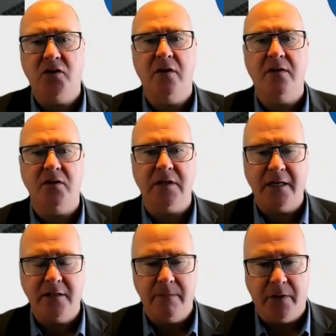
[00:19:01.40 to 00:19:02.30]
sure that there's
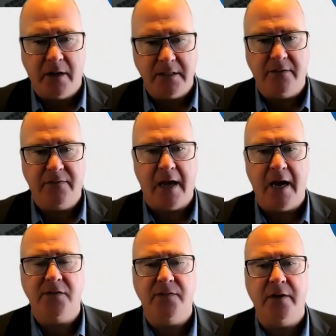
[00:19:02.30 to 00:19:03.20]
actually positive
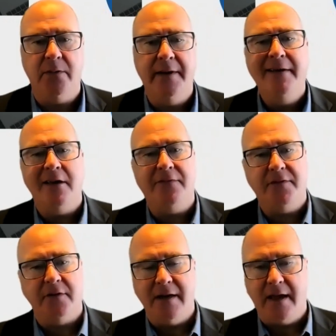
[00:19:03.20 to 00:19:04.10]
cash flow. If
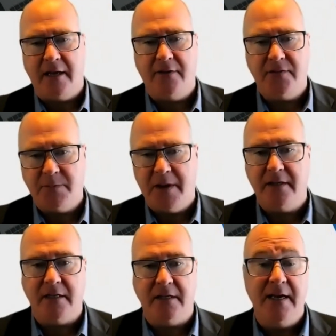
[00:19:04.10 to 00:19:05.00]
they're negative
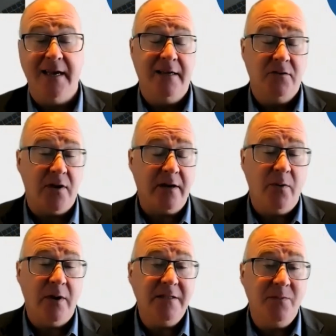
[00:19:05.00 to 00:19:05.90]
spending, trying to
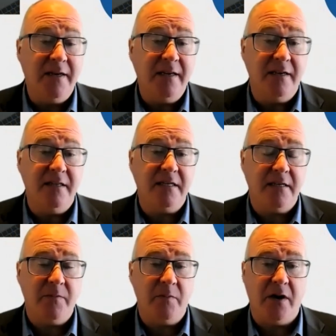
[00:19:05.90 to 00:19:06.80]
raise money in this
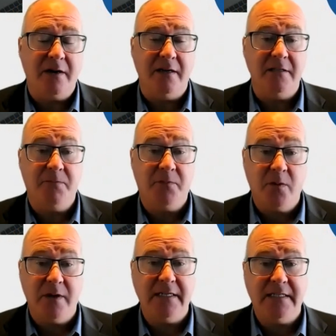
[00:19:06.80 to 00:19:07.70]
type of market is
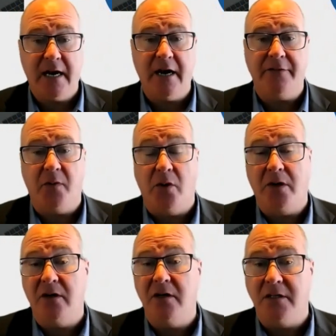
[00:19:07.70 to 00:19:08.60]
pretty tough,
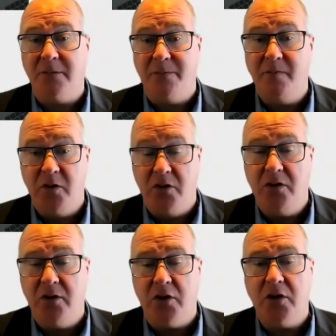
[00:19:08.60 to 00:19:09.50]
or you're going to you,
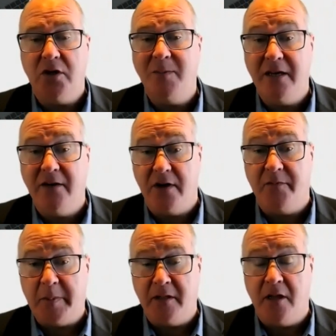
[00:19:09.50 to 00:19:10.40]
you know you're going to be giving
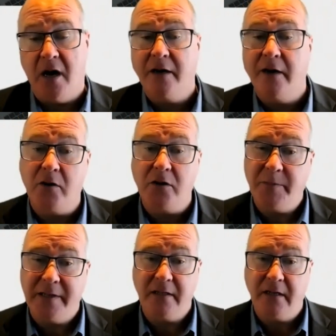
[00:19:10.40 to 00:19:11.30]
up a lot or, or
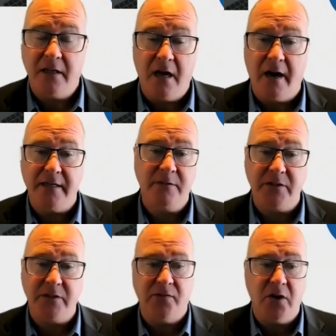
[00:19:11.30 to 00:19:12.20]
spending a lot,
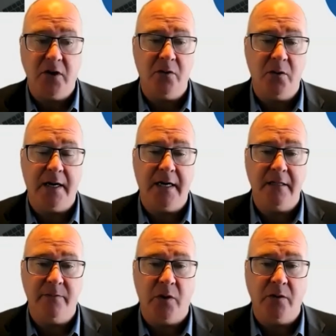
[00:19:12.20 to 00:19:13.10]
especially if you go uh,
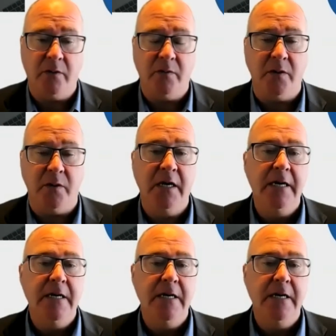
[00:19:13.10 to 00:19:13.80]
the borrow route.